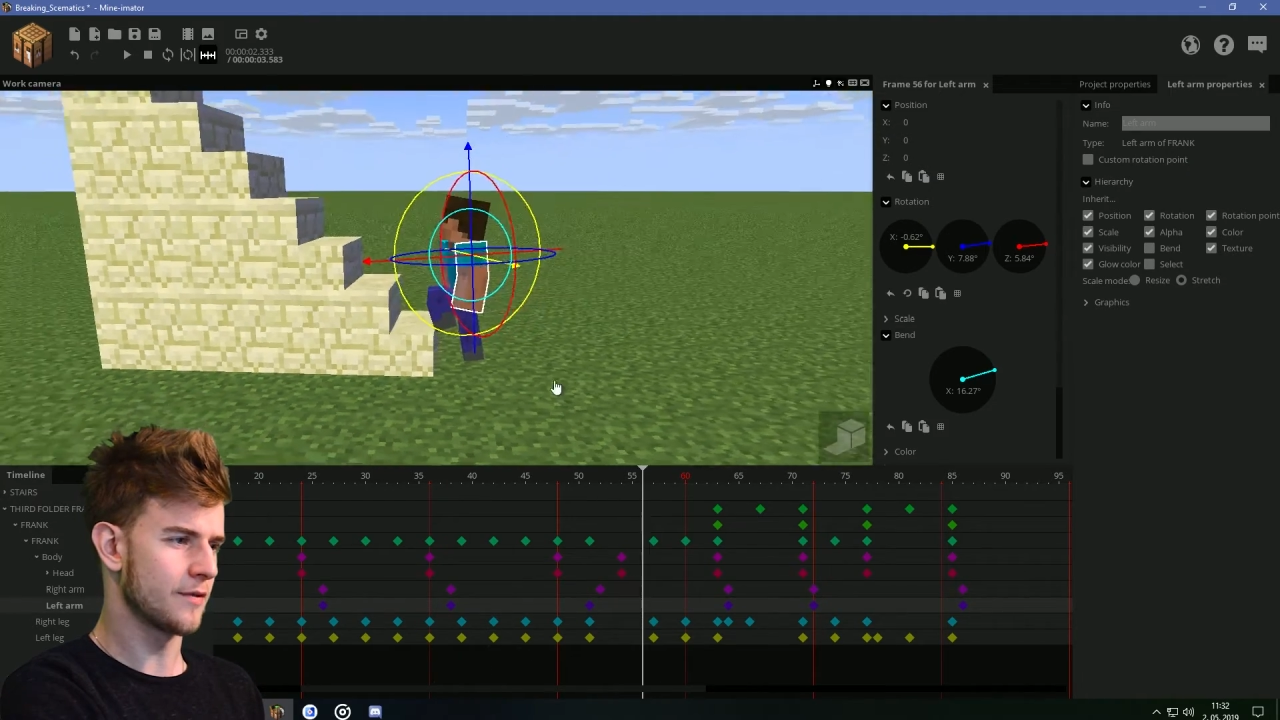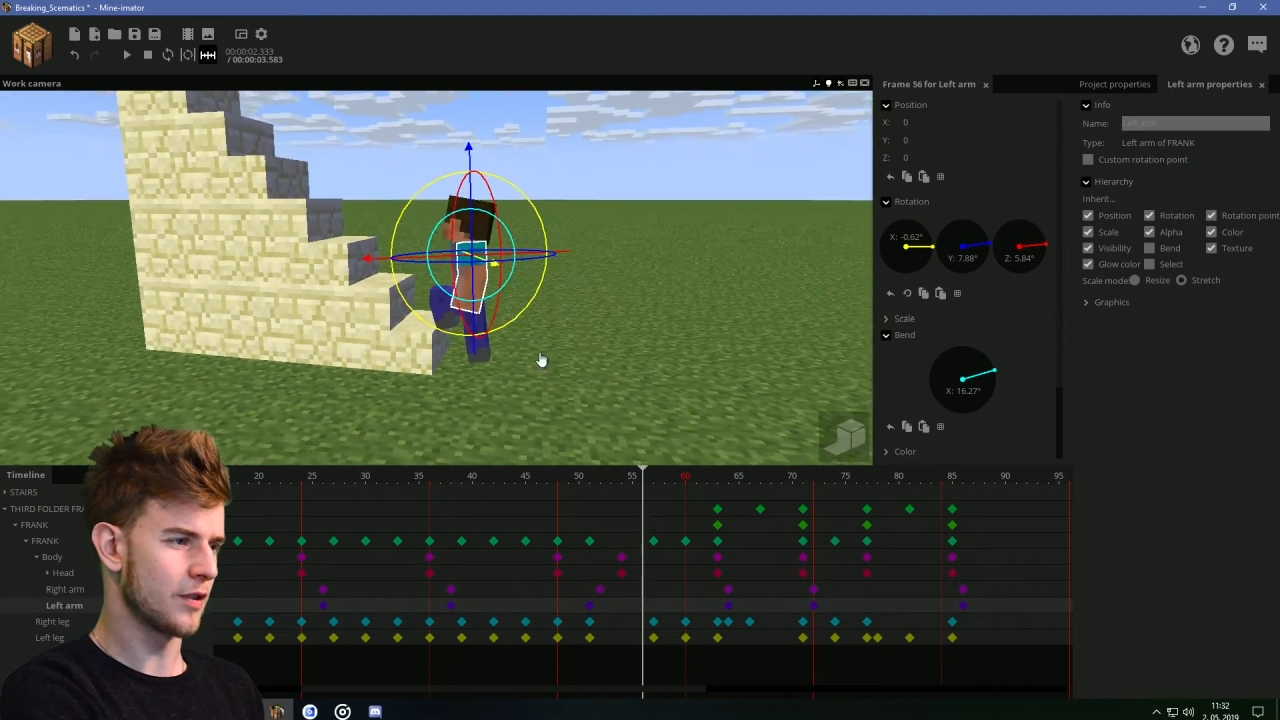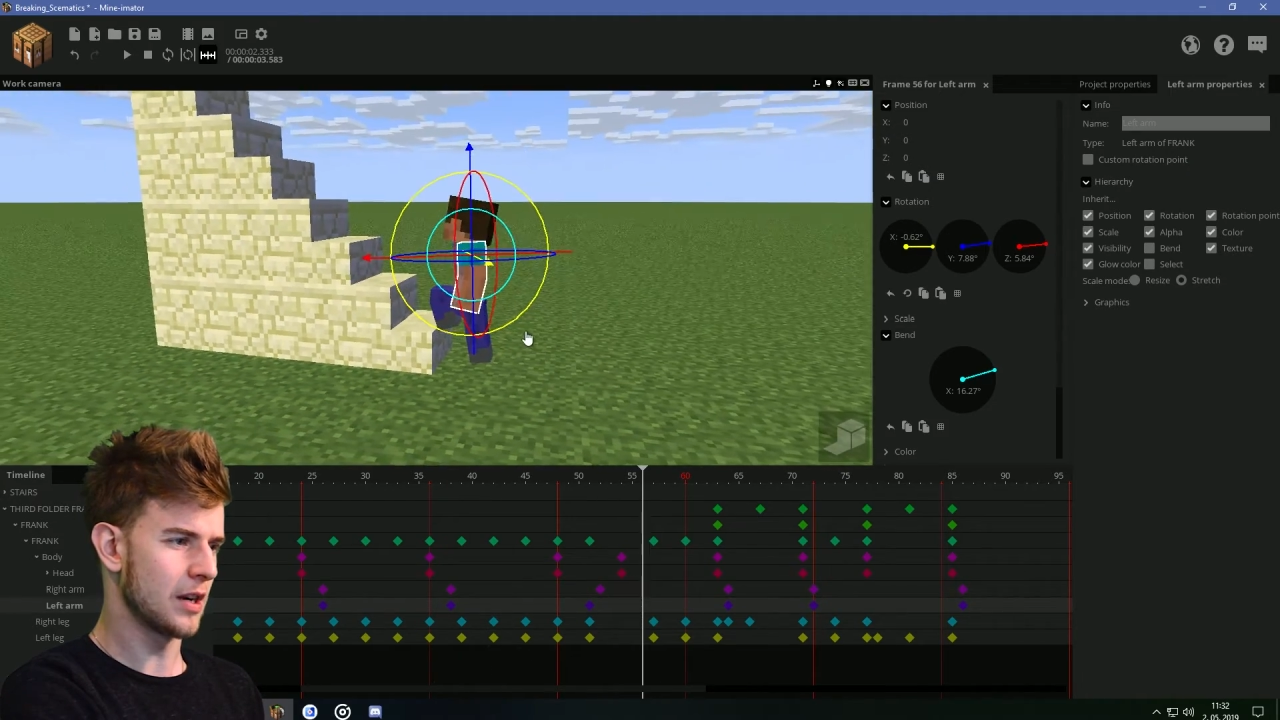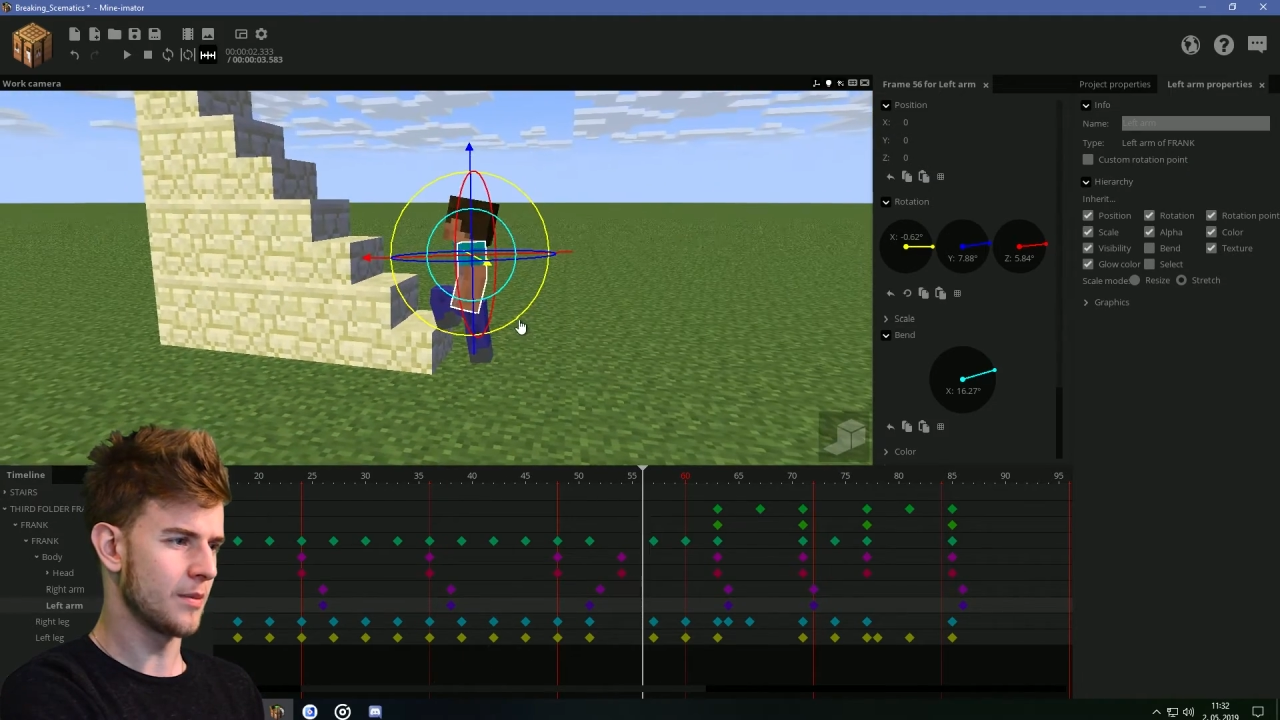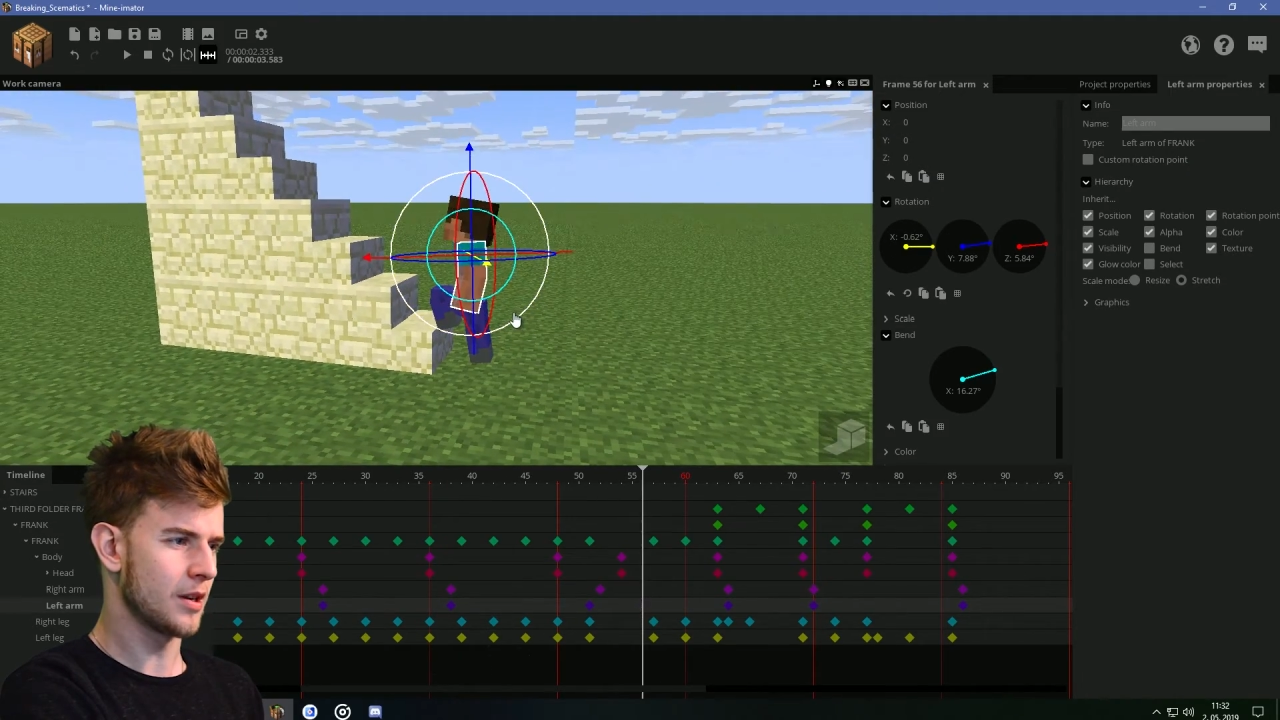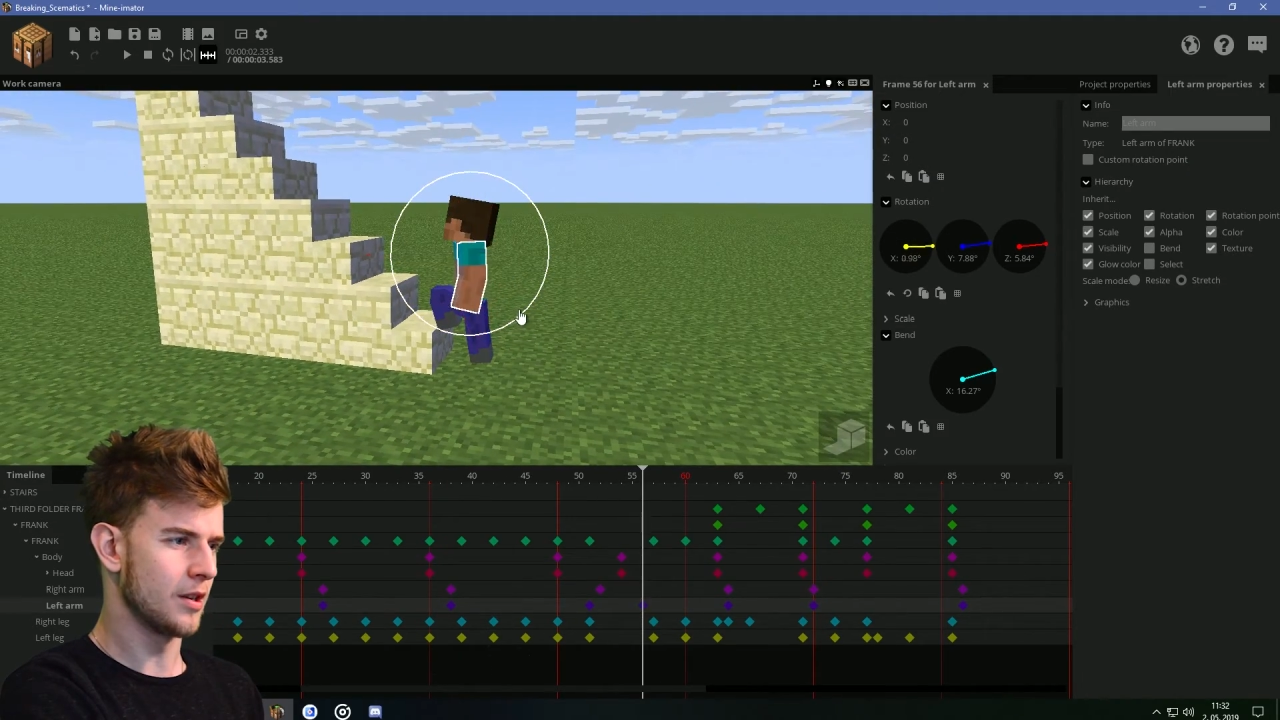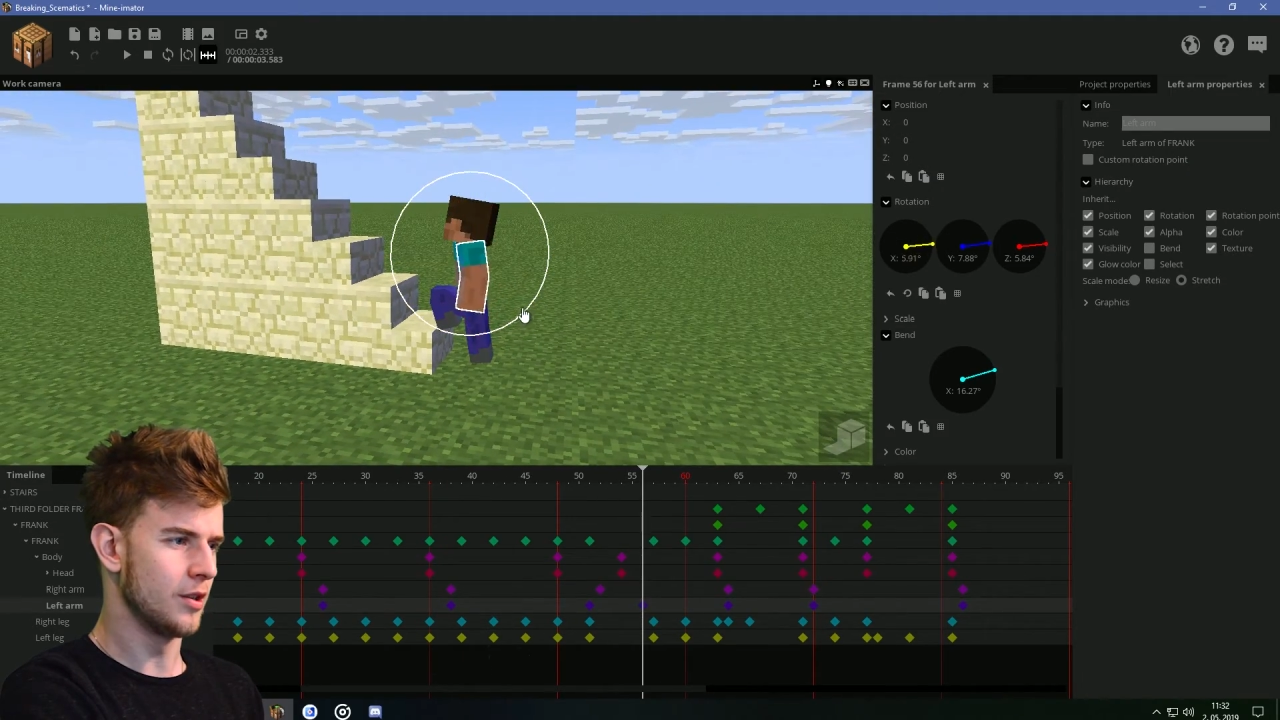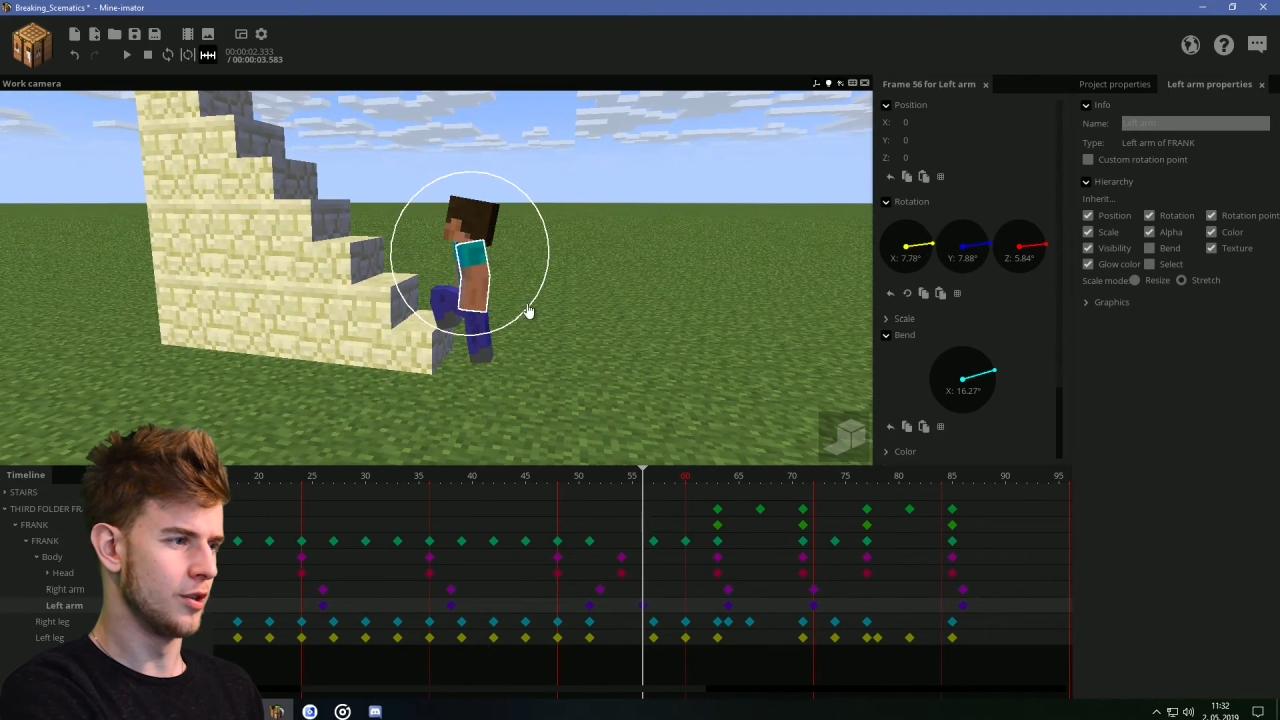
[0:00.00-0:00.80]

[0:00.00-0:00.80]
frame could